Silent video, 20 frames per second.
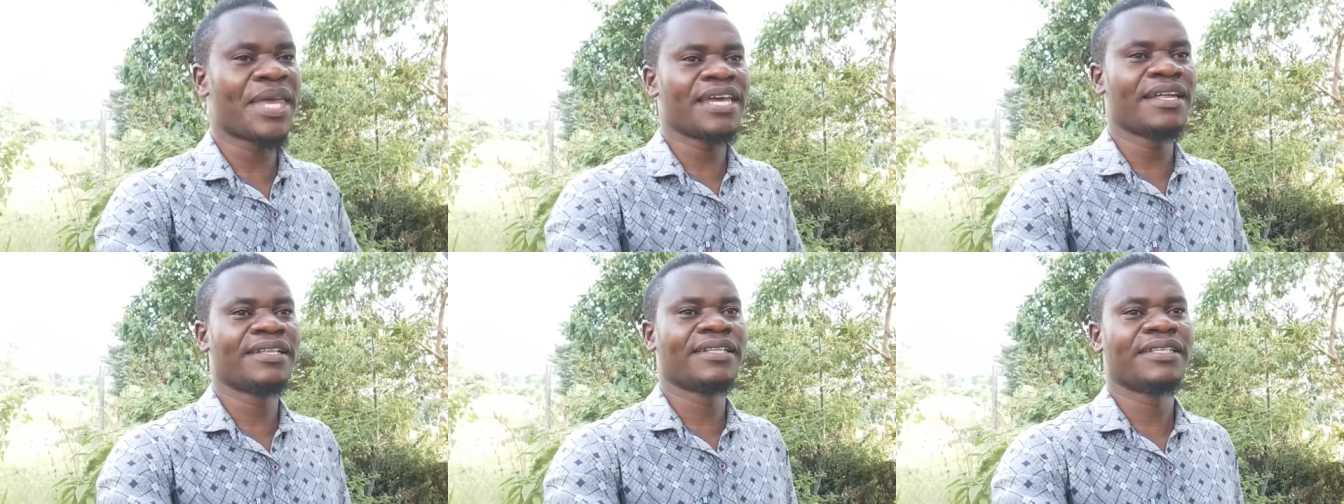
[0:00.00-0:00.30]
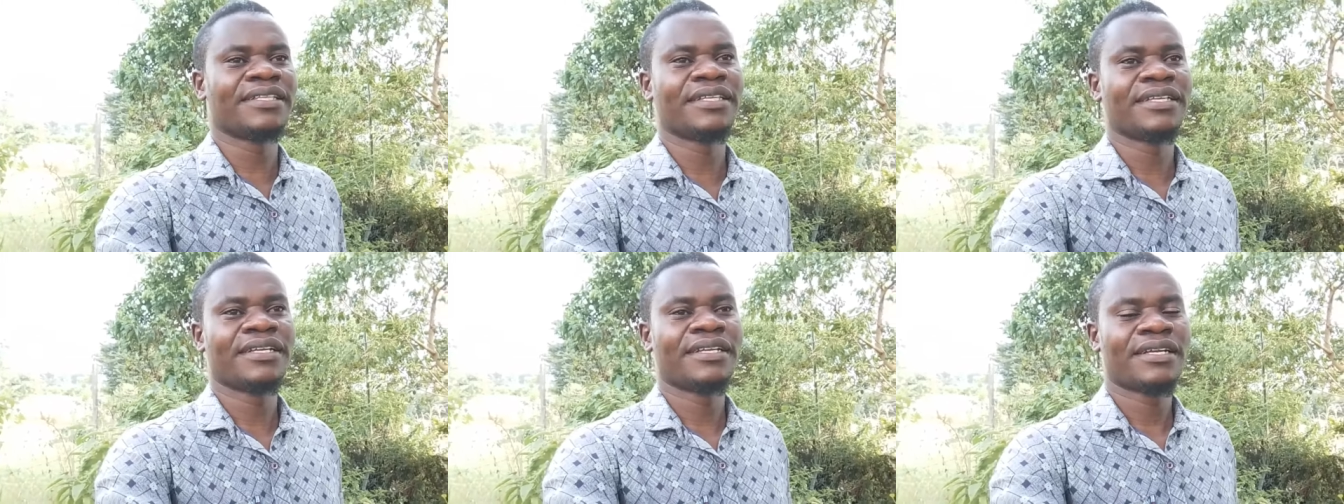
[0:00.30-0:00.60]

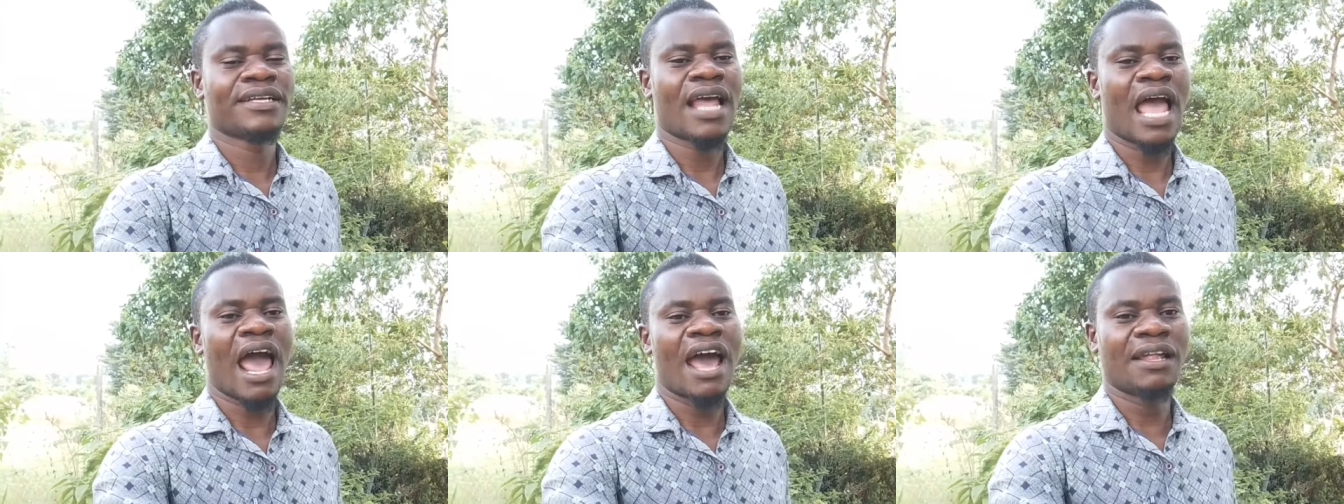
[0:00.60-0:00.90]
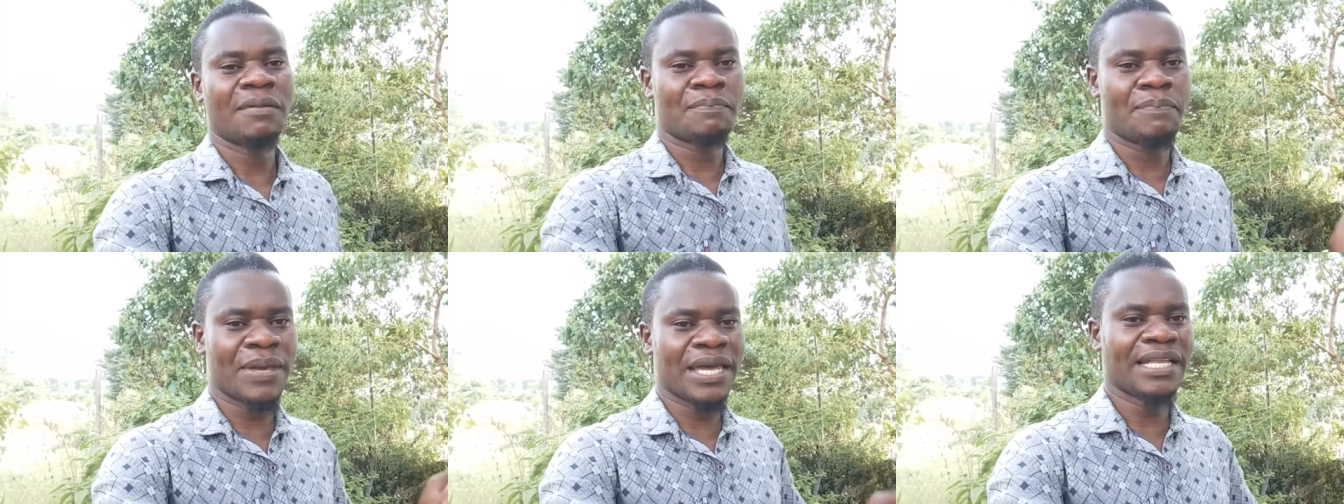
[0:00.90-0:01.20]
I'll pin his
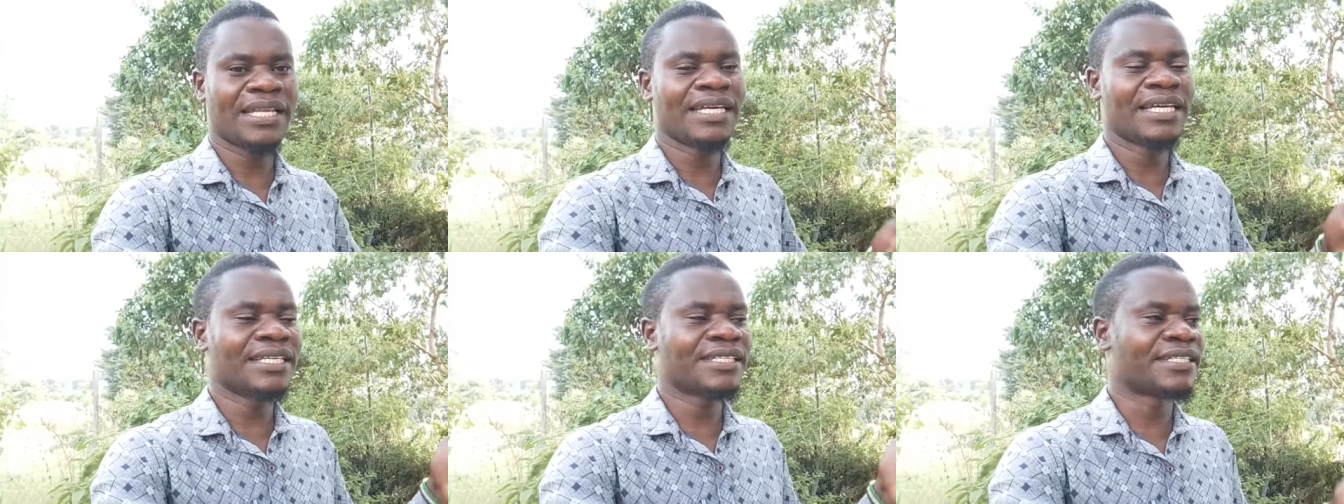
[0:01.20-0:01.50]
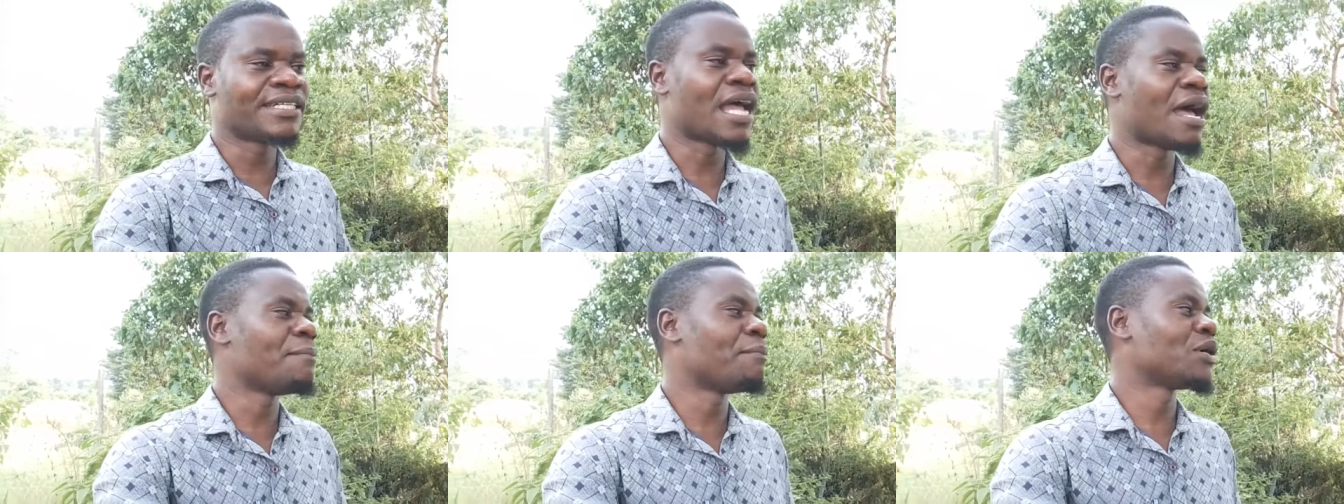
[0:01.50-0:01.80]
number so
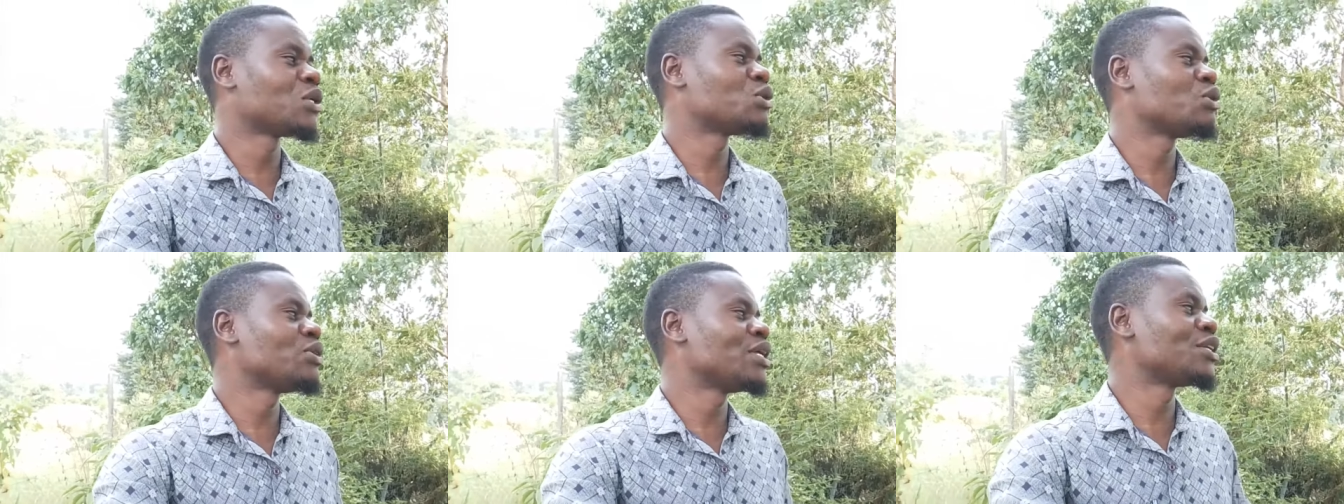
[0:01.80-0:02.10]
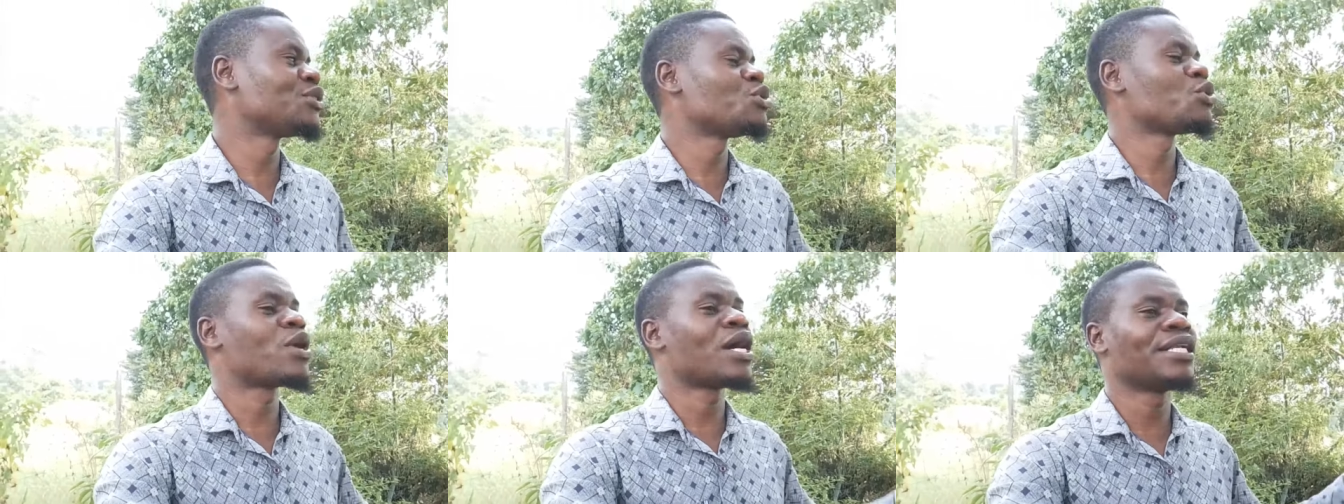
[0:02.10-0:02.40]
that you can send
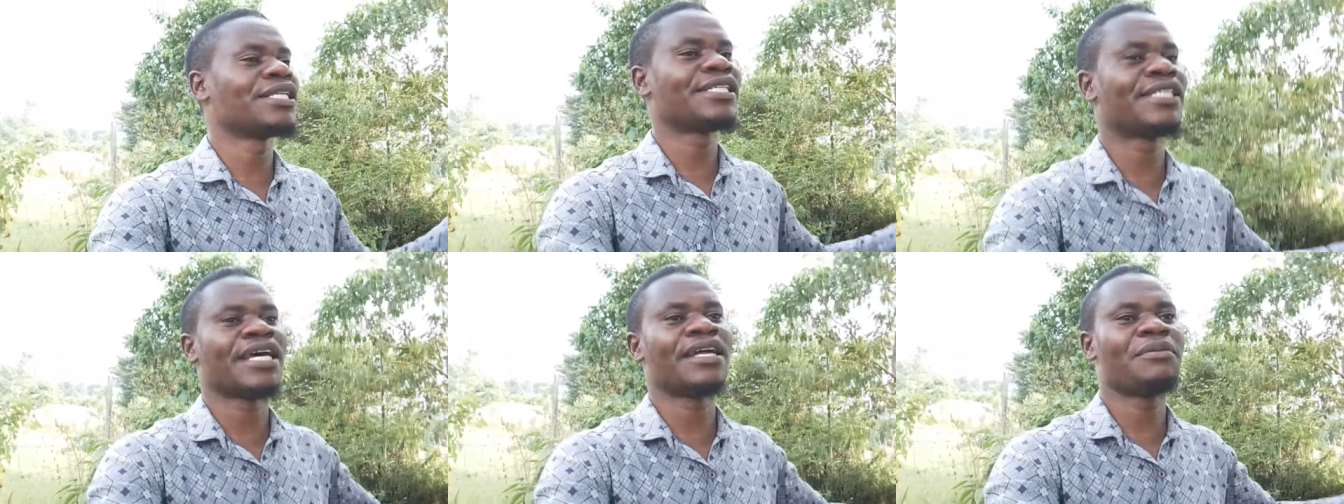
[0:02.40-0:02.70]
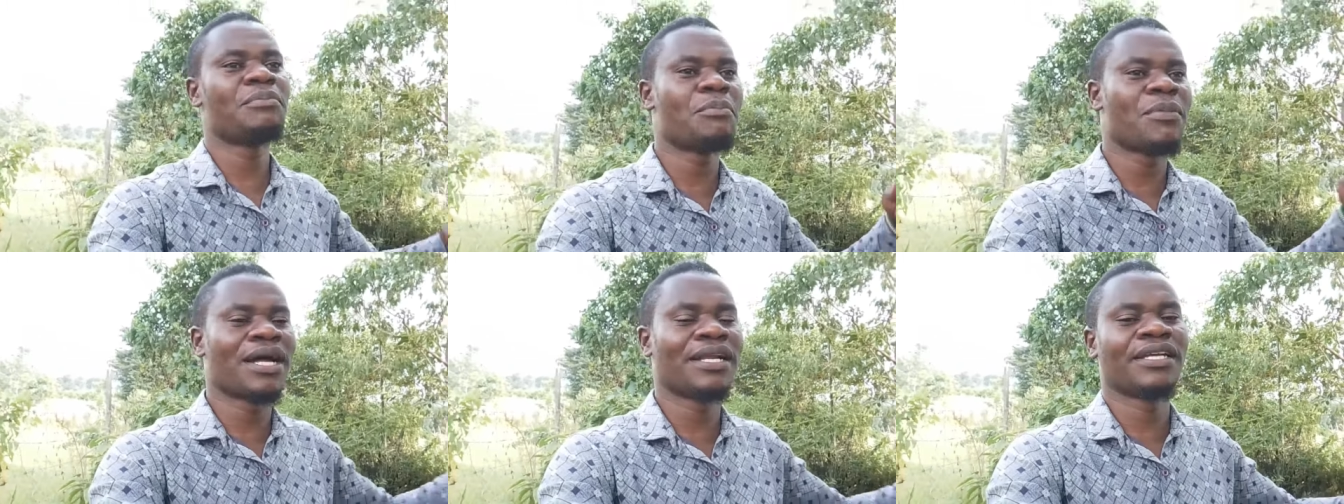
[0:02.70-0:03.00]
money
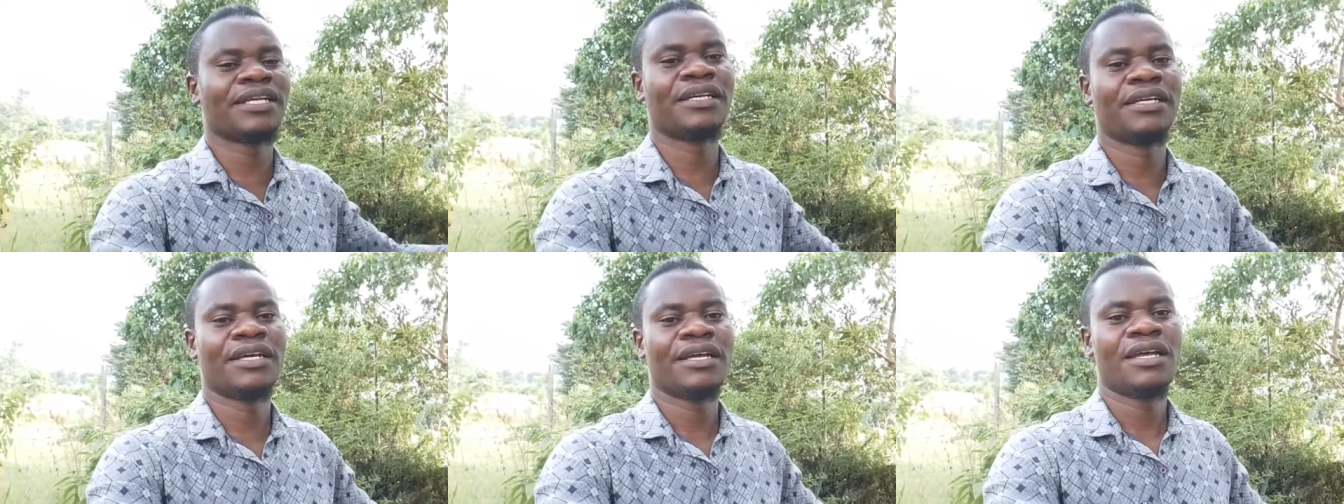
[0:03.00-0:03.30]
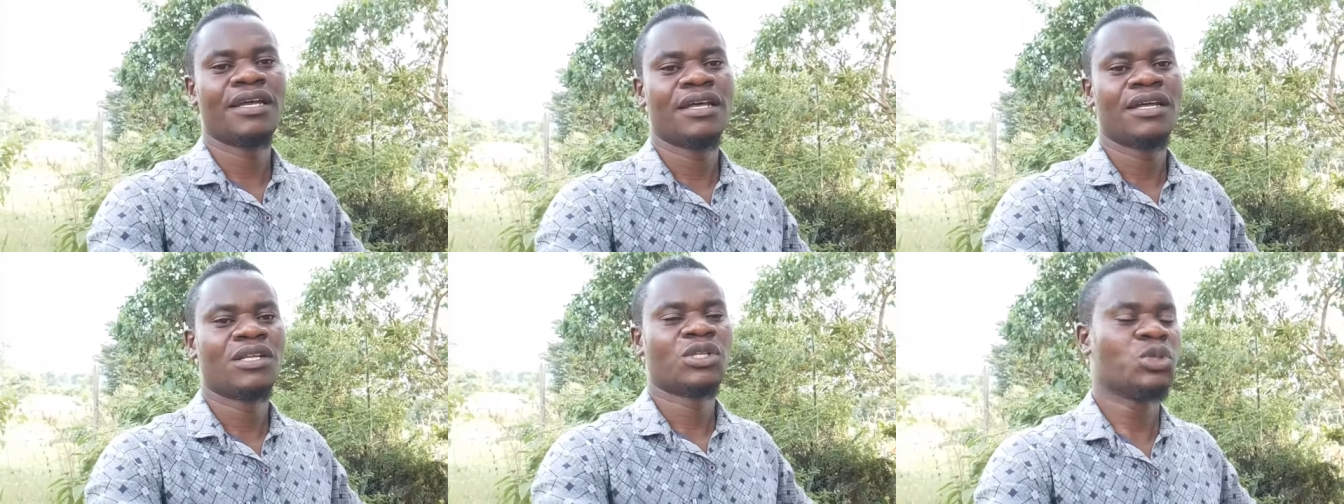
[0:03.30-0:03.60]
to
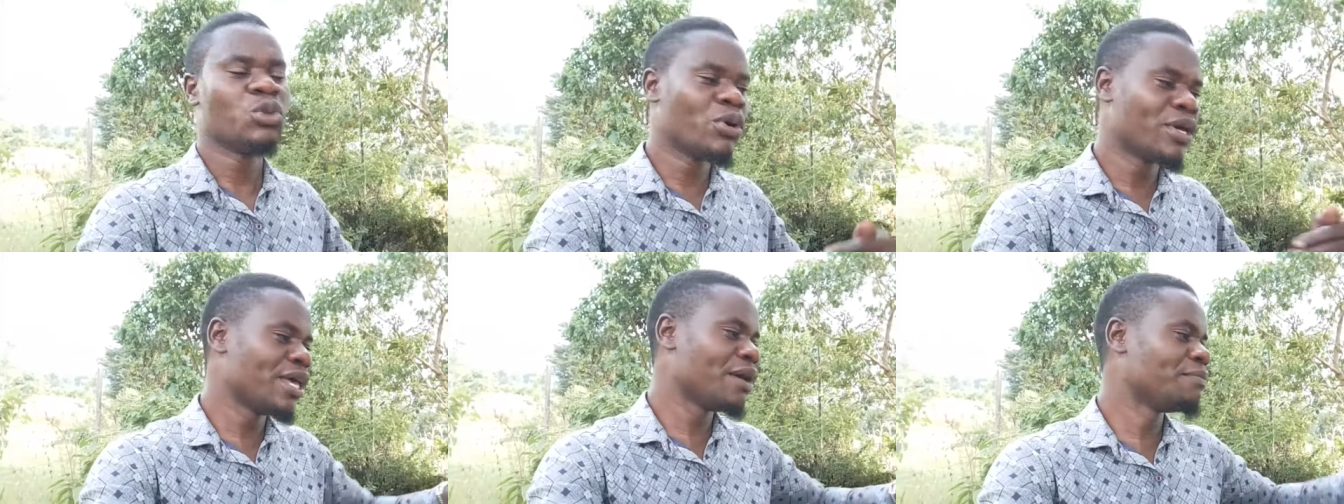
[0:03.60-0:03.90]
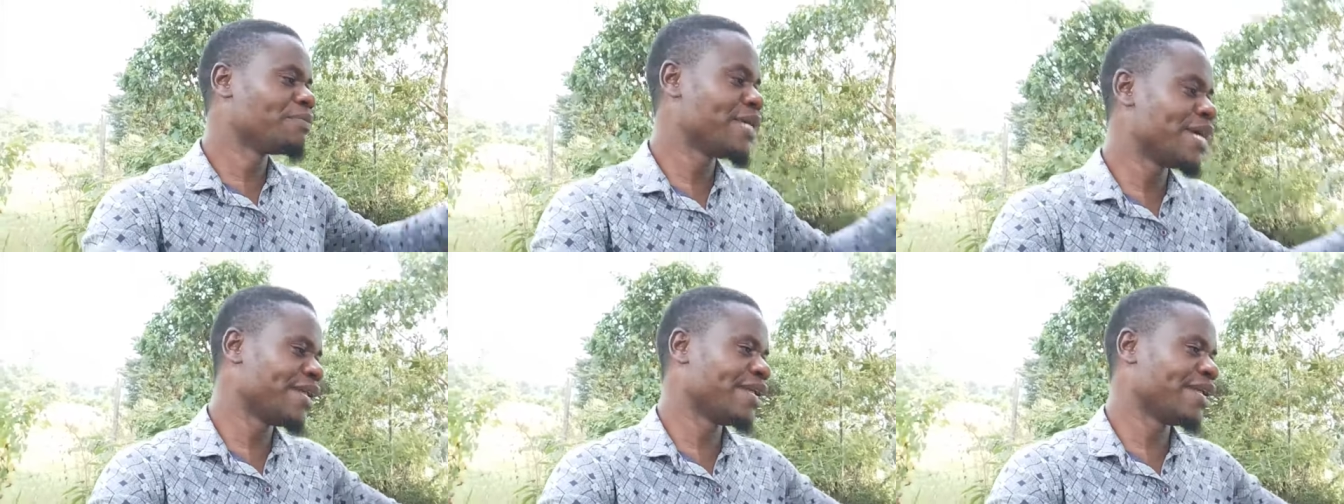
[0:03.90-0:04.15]
him directly.